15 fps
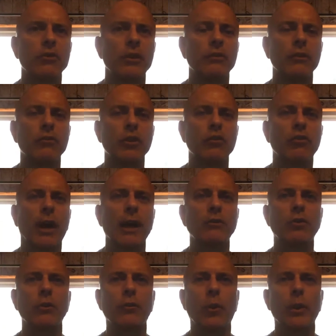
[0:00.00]
She
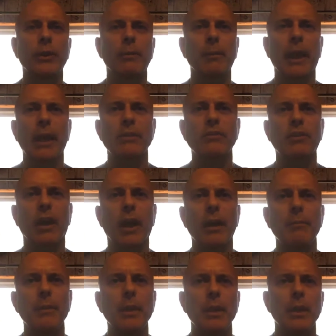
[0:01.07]
tried to avoid them last
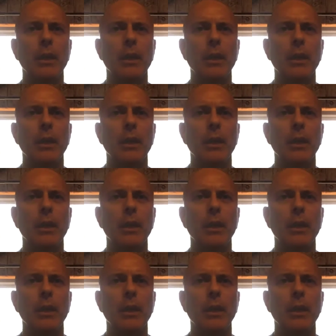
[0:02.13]
time.